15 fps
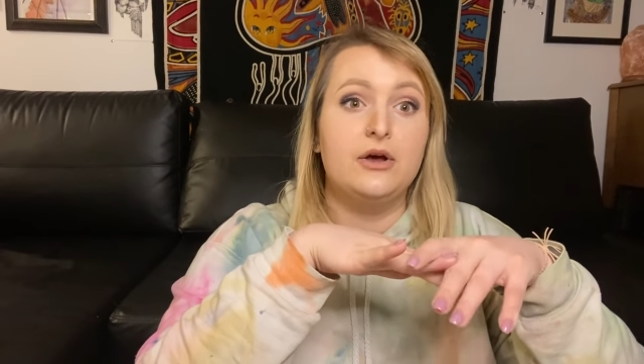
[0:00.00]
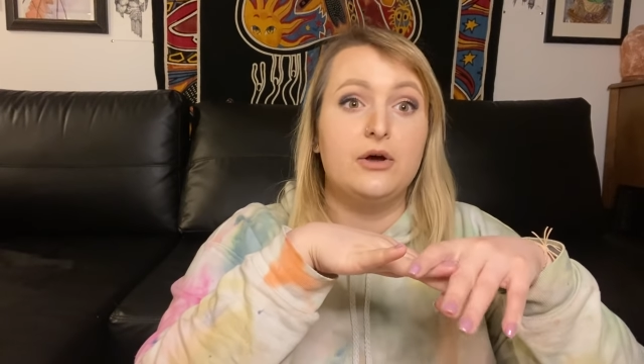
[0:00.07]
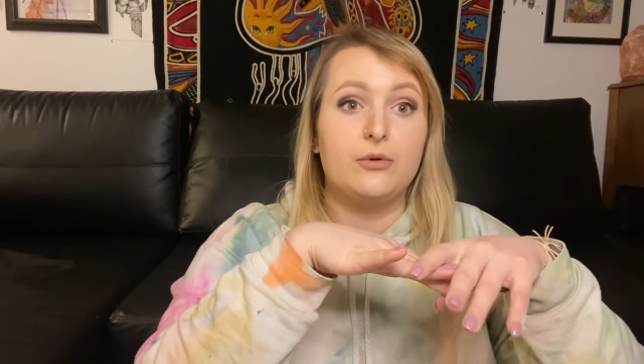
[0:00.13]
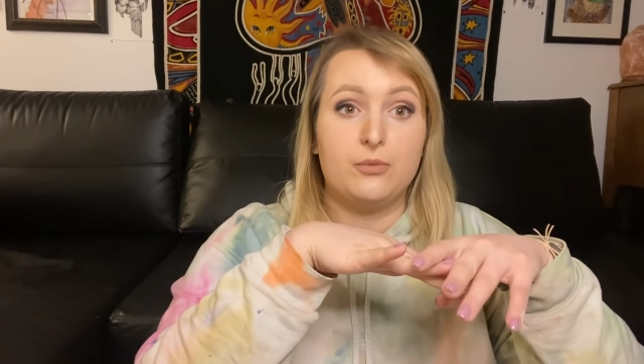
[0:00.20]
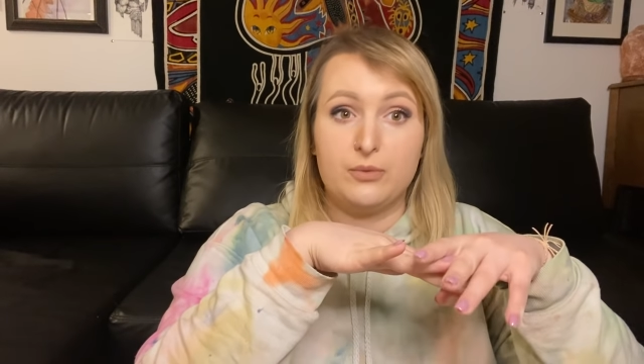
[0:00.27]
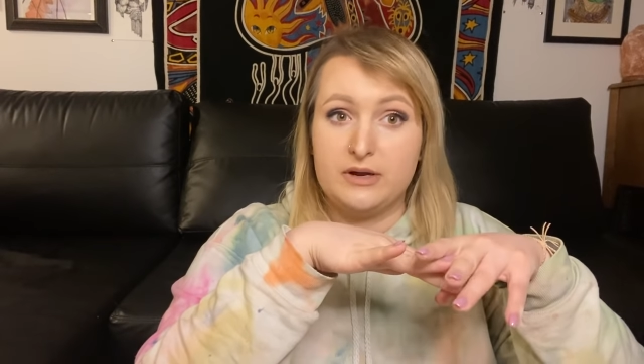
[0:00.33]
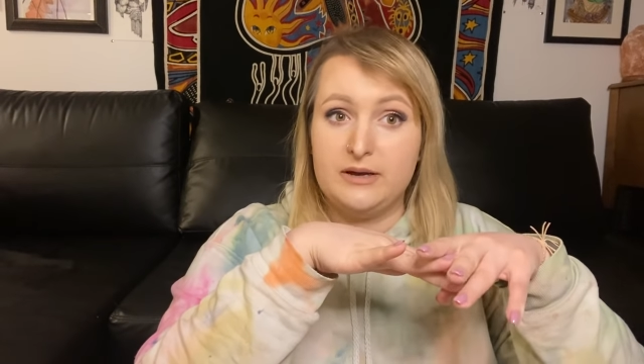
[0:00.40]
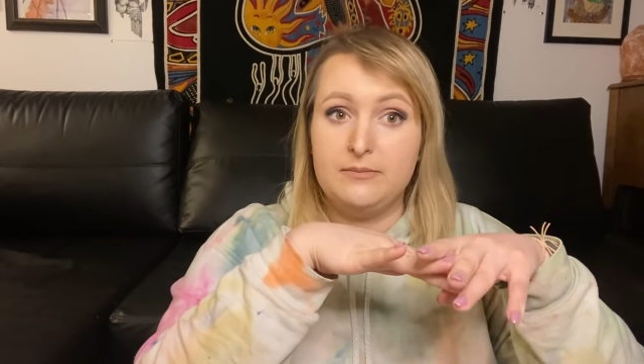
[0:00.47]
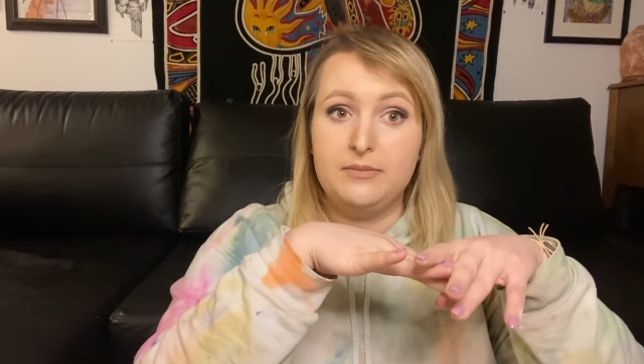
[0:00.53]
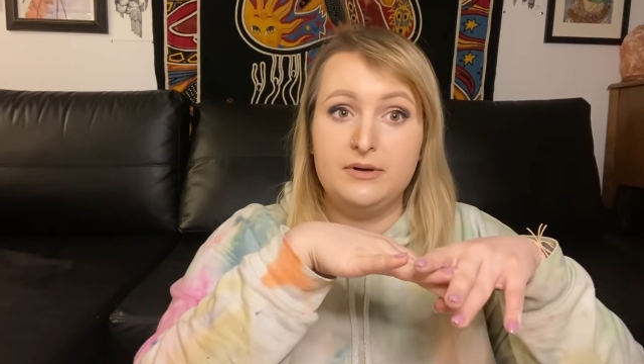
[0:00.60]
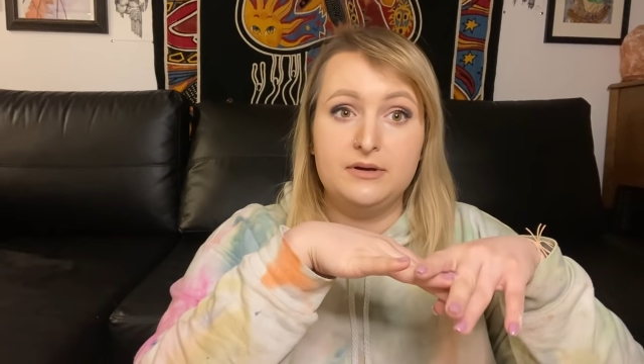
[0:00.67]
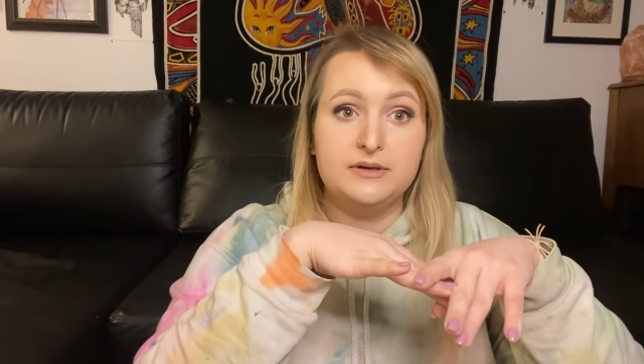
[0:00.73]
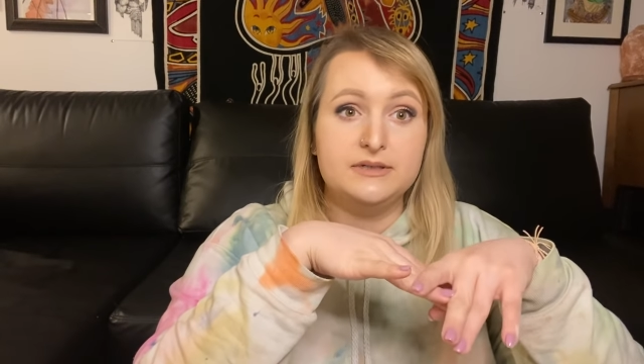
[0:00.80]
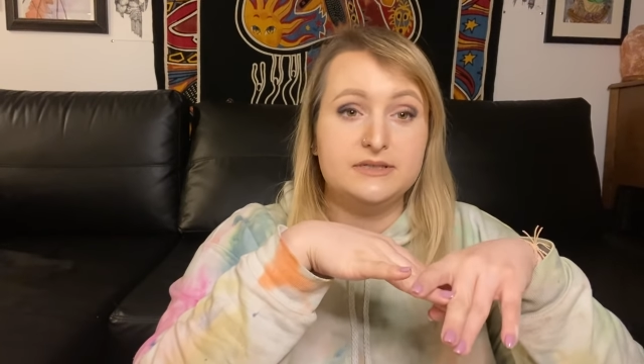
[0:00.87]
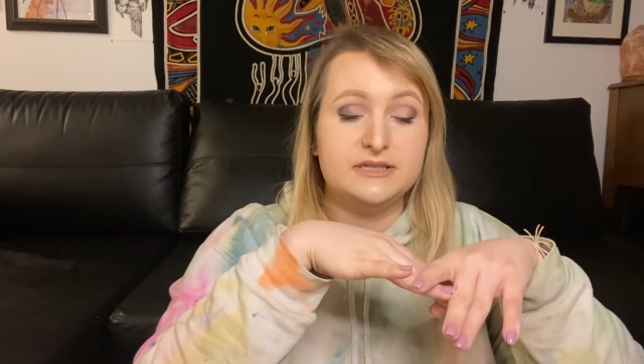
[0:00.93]
rib
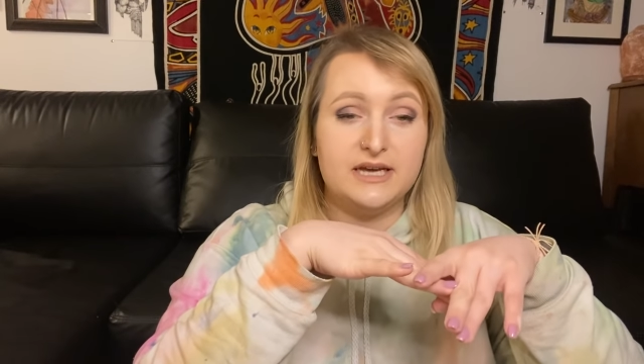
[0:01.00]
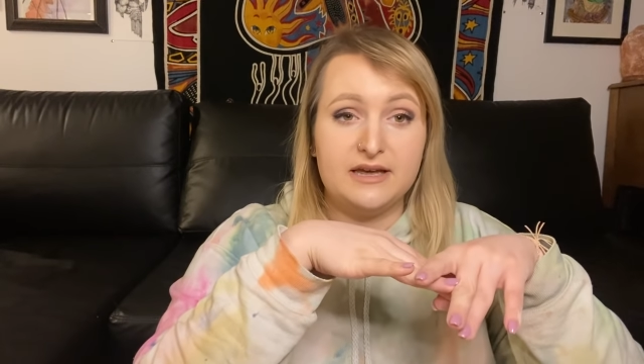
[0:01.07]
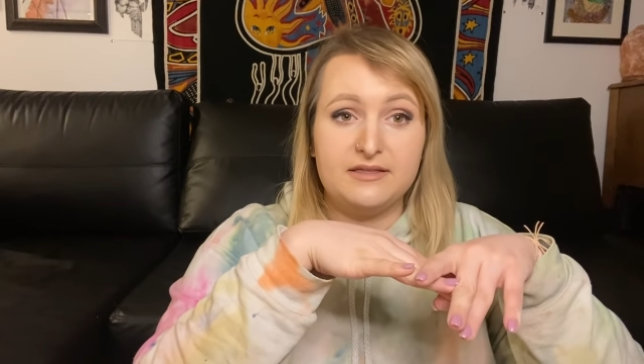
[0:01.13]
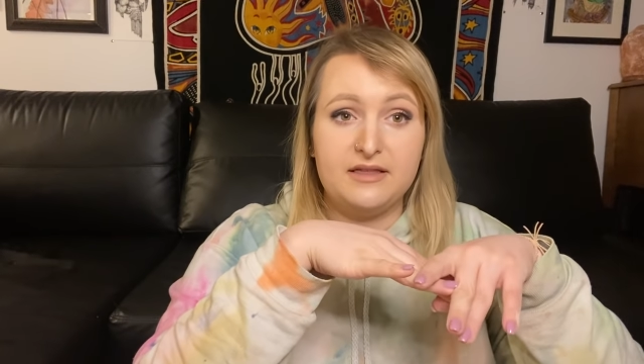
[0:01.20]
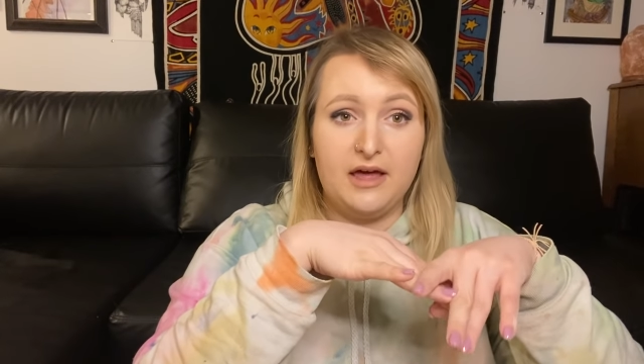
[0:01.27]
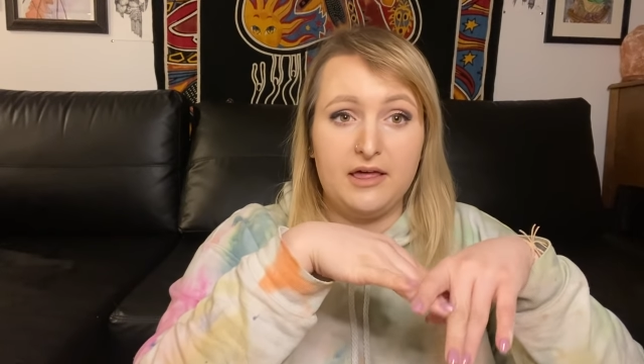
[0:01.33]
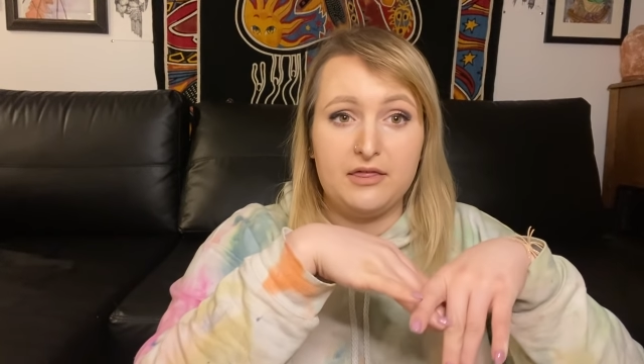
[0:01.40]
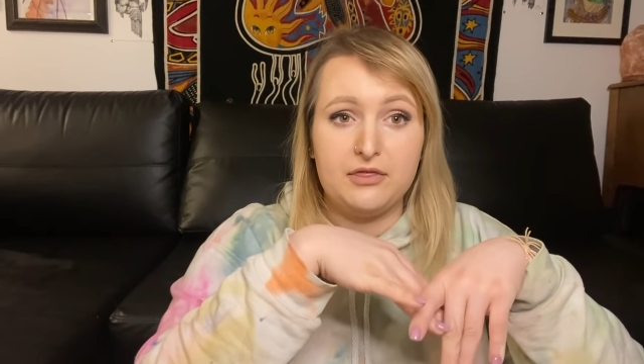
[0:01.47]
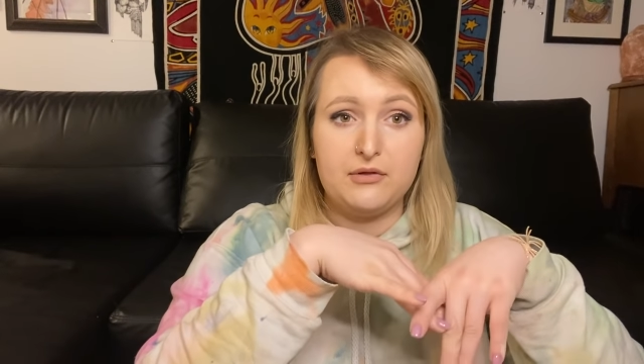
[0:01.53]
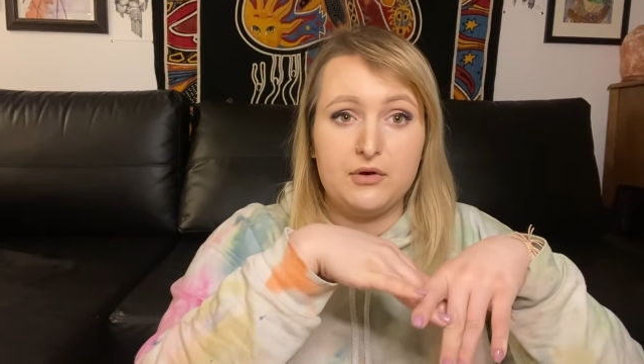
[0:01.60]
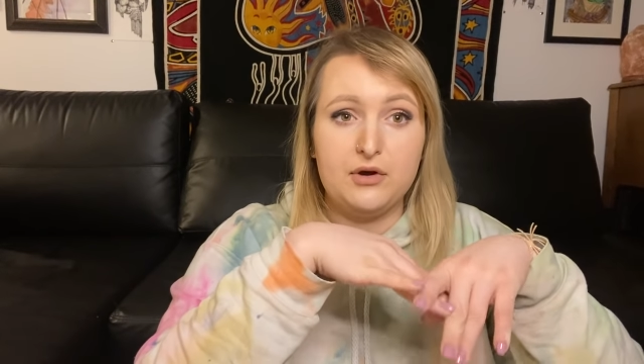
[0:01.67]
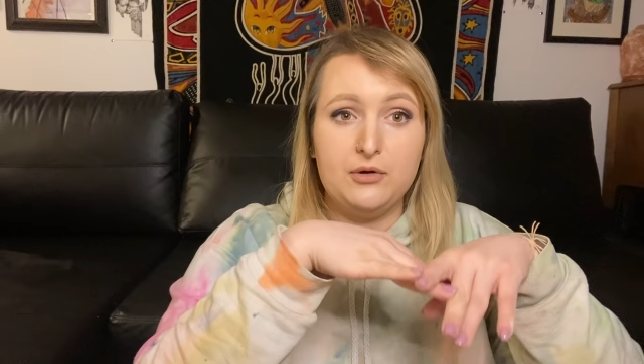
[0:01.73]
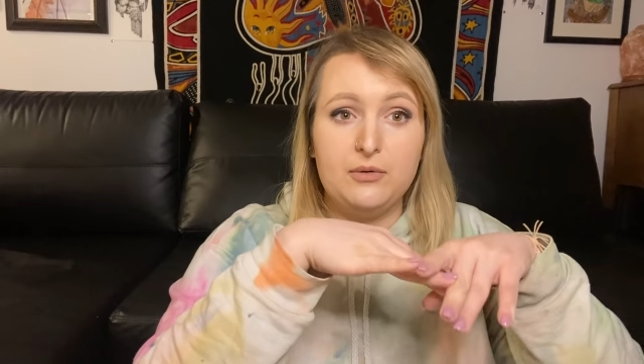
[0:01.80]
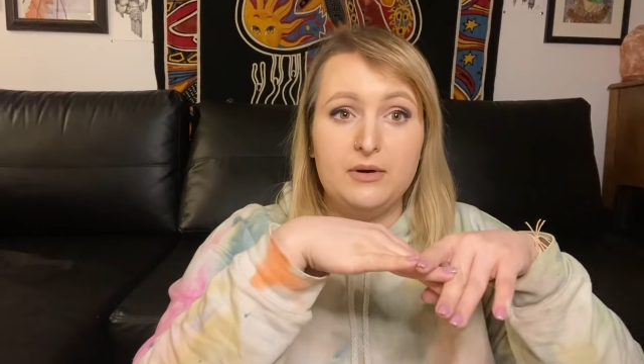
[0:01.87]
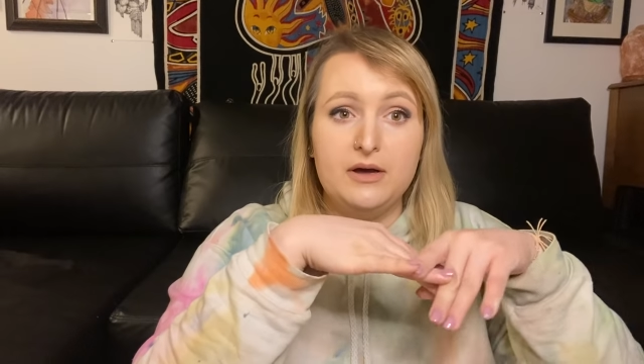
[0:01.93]
to get that
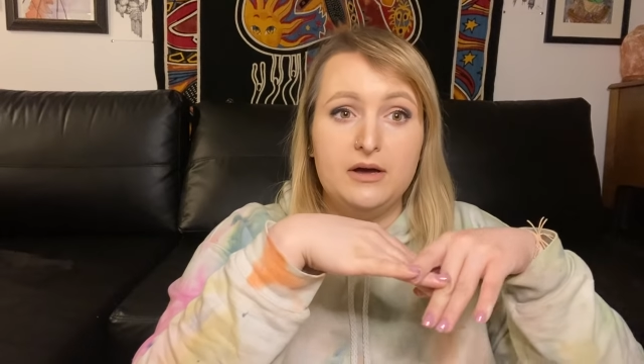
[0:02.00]
through